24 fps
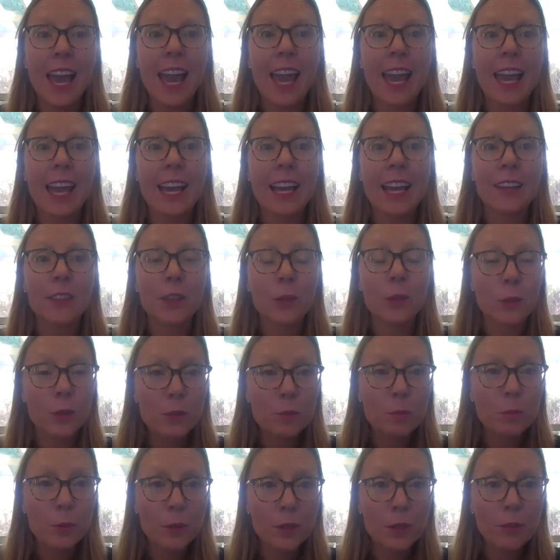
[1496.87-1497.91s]
And there was a
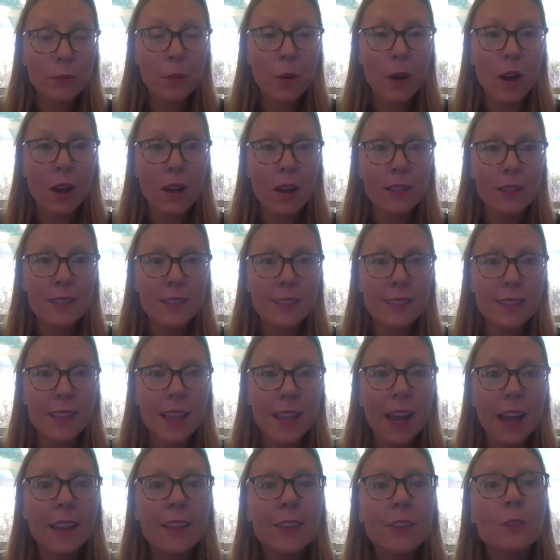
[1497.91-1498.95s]
brief pause,
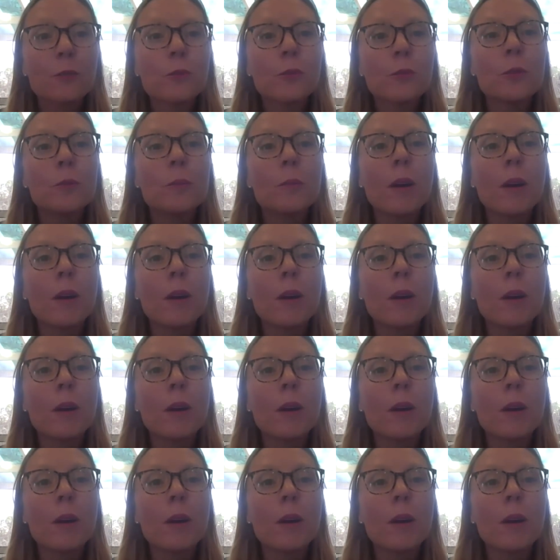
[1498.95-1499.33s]
and the room